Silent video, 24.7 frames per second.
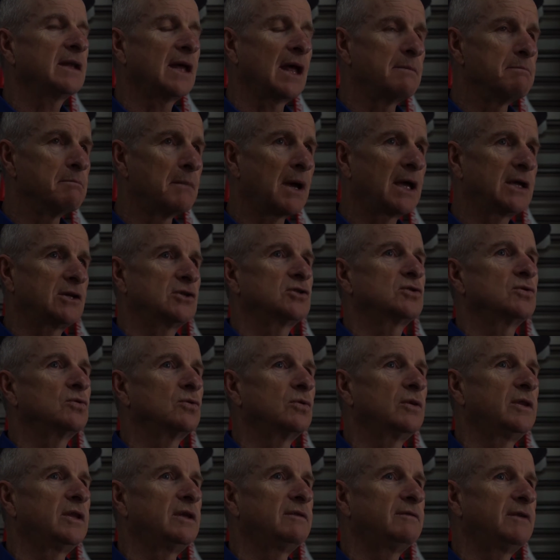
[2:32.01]
and make sure
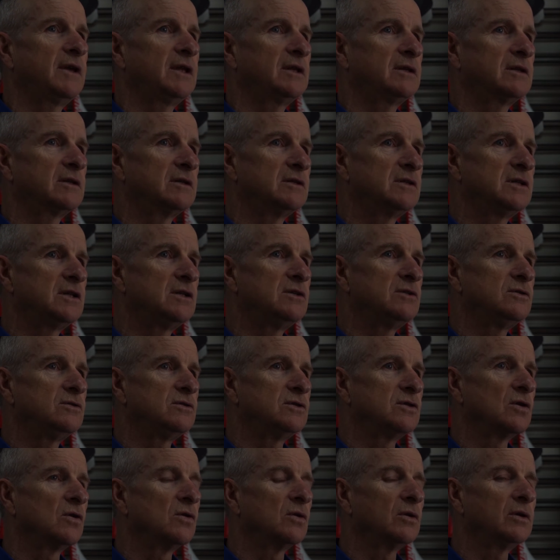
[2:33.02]
the event
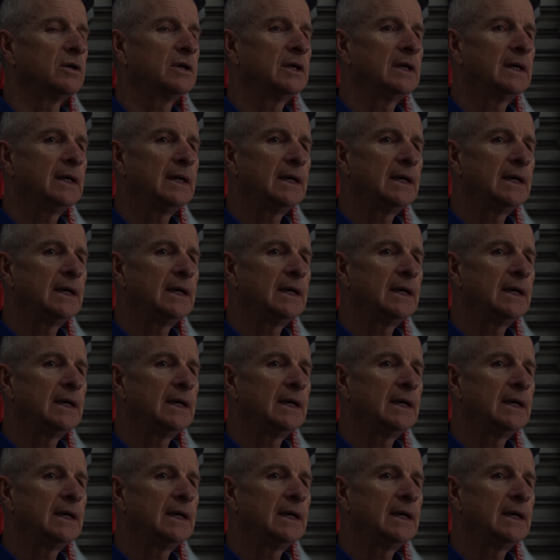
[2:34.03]
continues on.